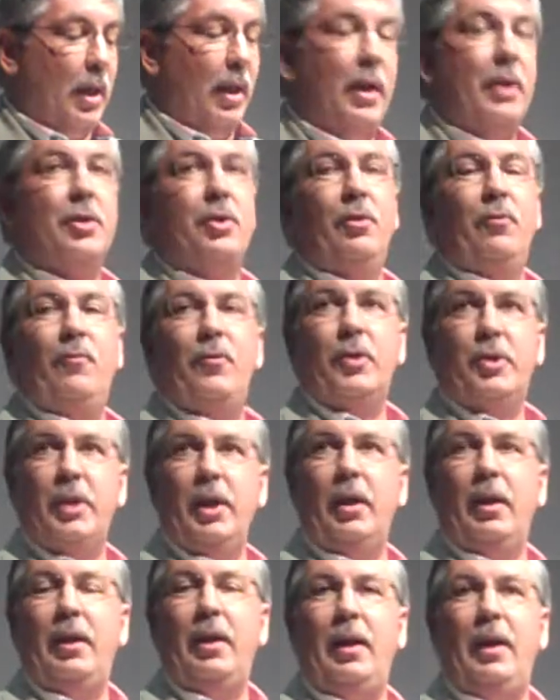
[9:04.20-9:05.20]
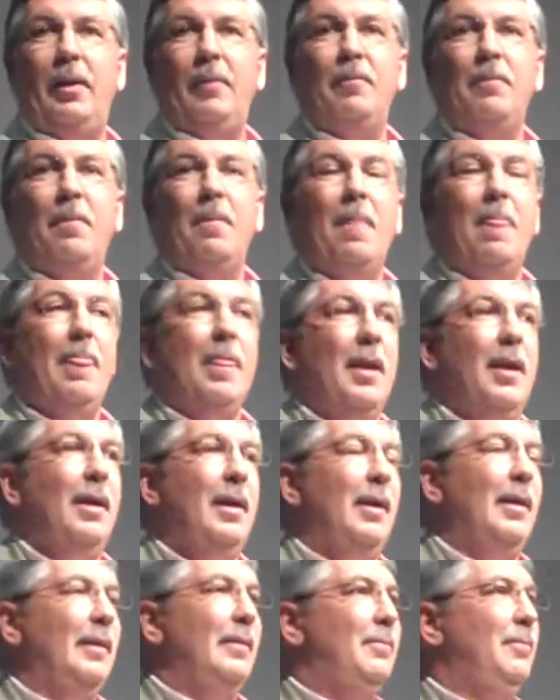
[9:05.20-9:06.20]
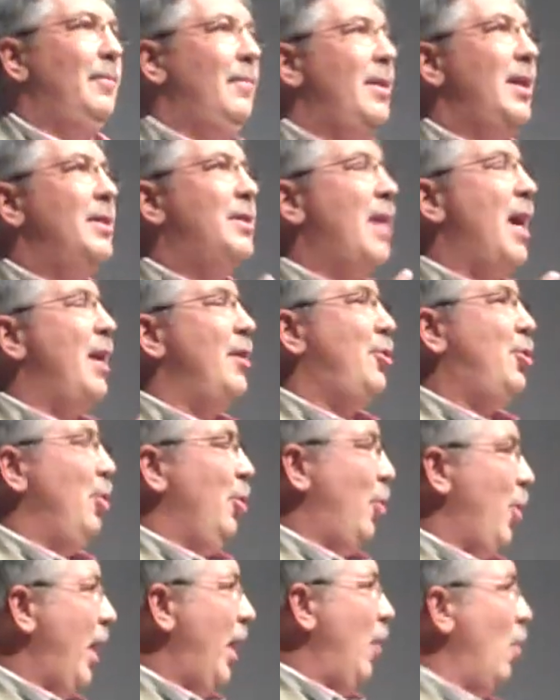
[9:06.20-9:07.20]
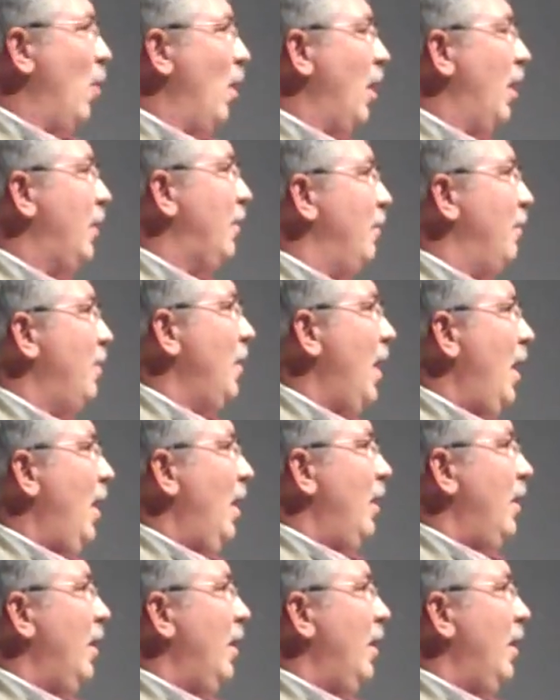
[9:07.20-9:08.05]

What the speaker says: collection facility. These guys do great work.